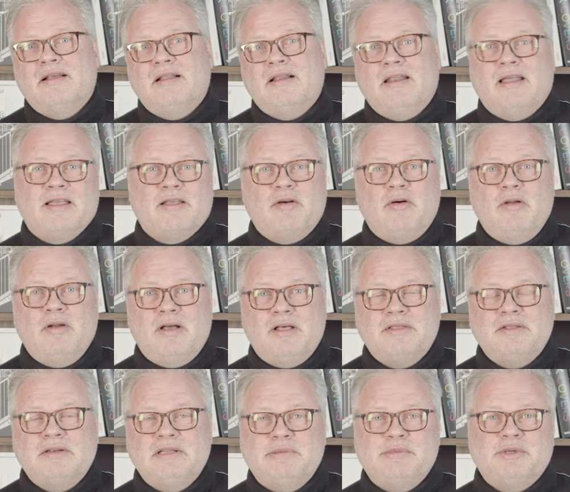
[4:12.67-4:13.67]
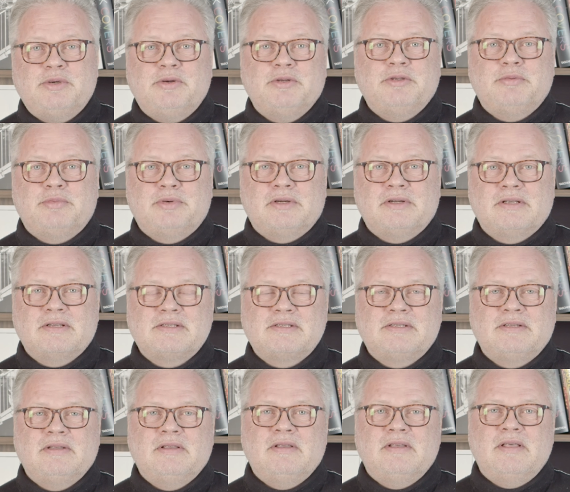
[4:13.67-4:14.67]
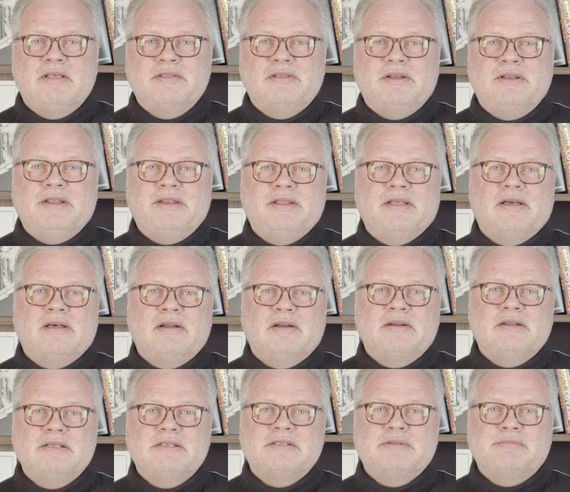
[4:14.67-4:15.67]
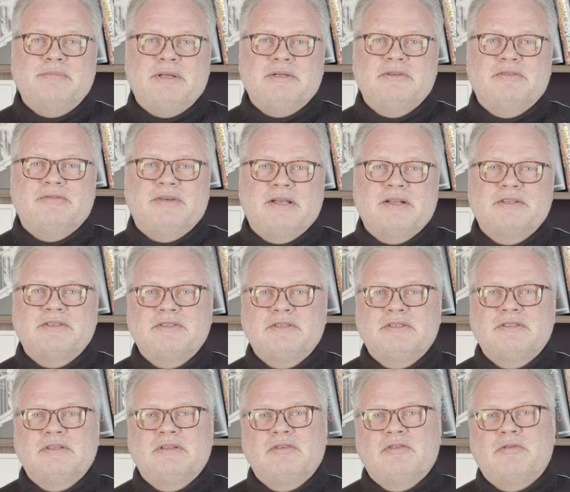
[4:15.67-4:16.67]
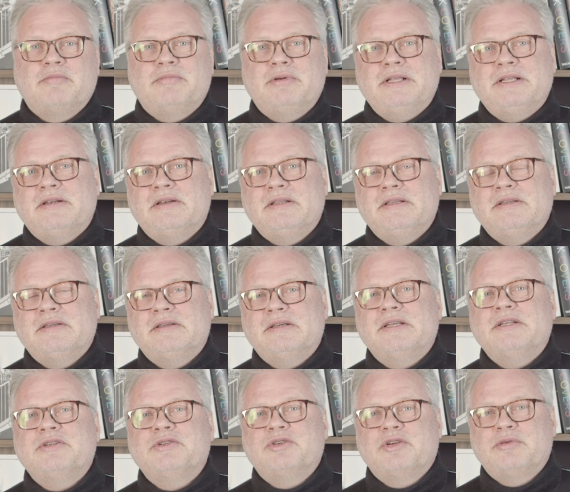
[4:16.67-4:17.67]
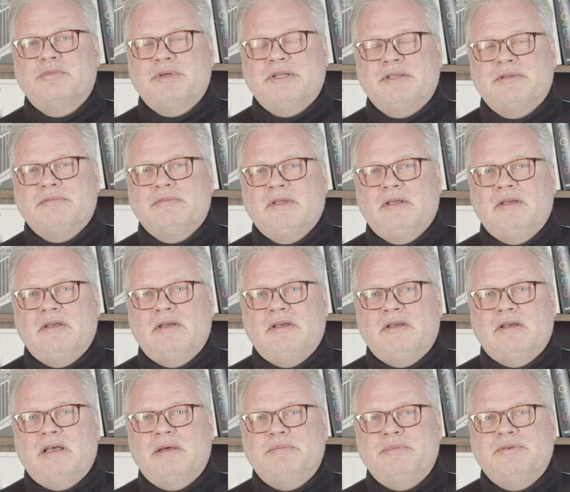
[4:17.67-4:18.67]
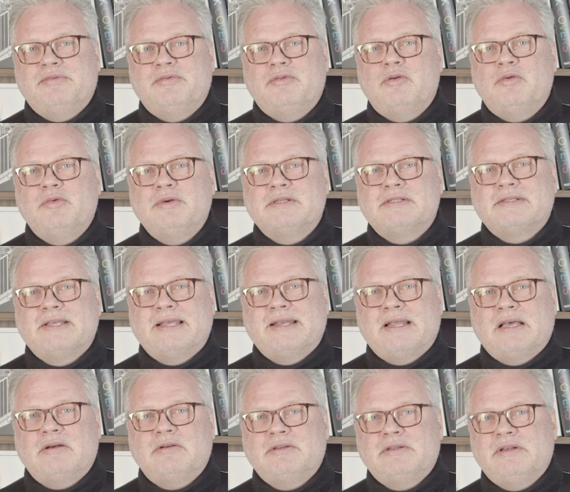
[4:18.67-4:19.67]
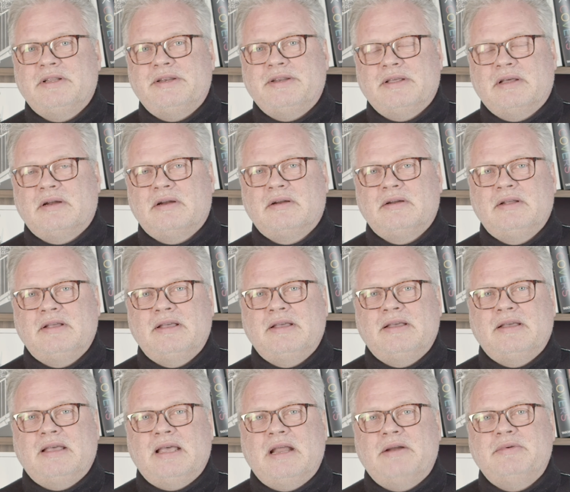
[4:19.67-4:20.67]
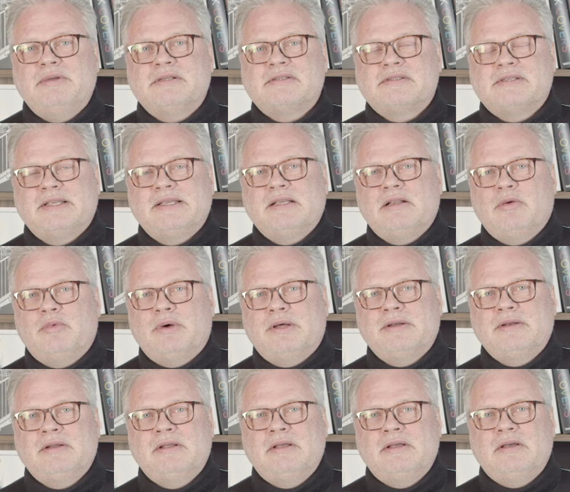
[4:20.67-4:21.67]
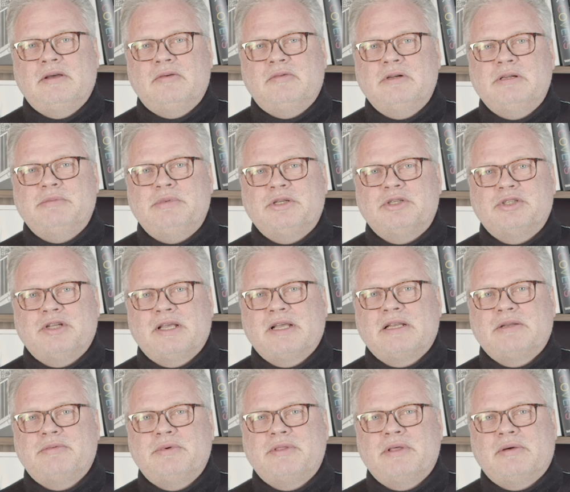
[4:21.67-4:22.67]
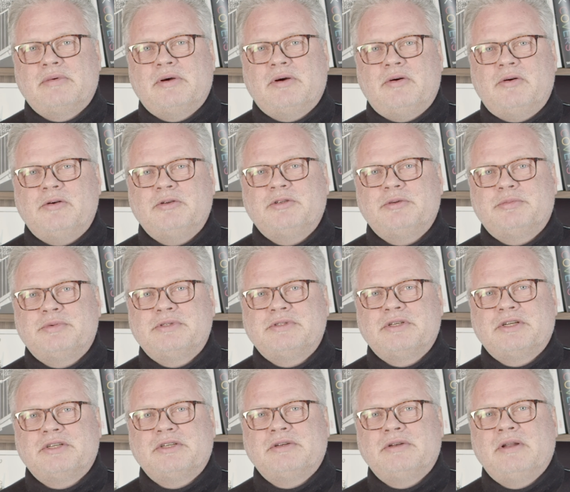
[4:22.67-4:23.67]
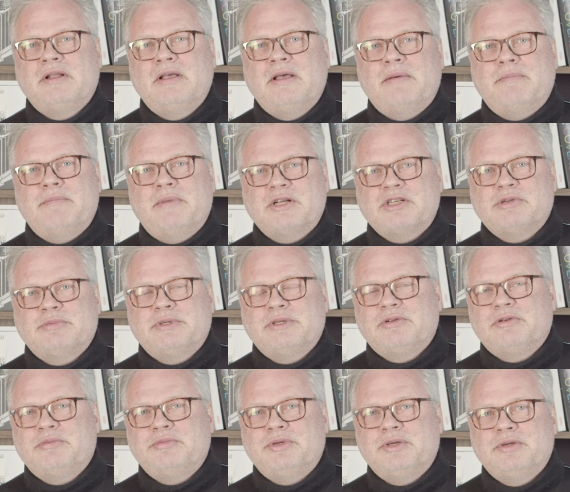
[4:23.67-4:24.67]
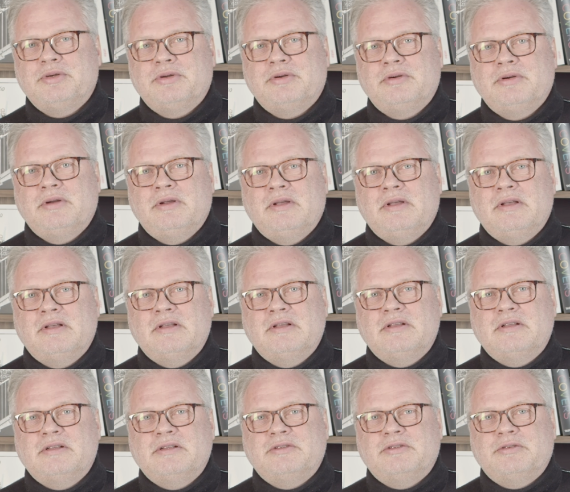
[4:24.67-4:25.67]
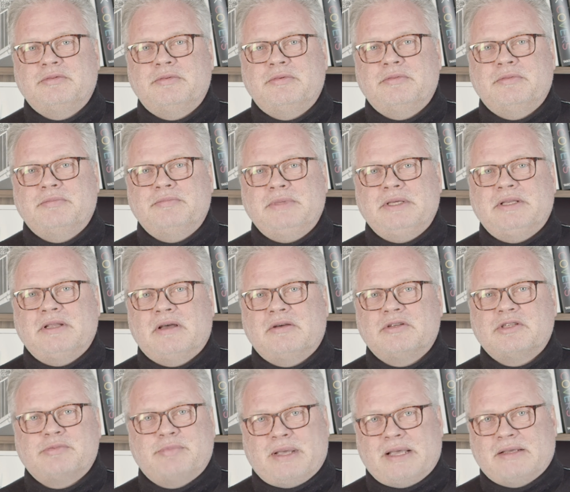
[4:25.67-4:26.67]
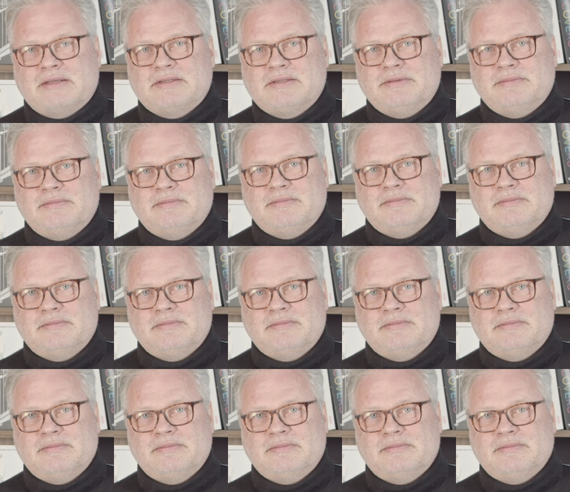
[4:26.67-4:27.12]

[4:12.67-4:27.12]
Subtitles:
Like all other Lehmannaudio products, the linear is manufactured completely in Germany, and before we send out a linear, every single one will be checked with our audio precision measurement computer to meet our specs.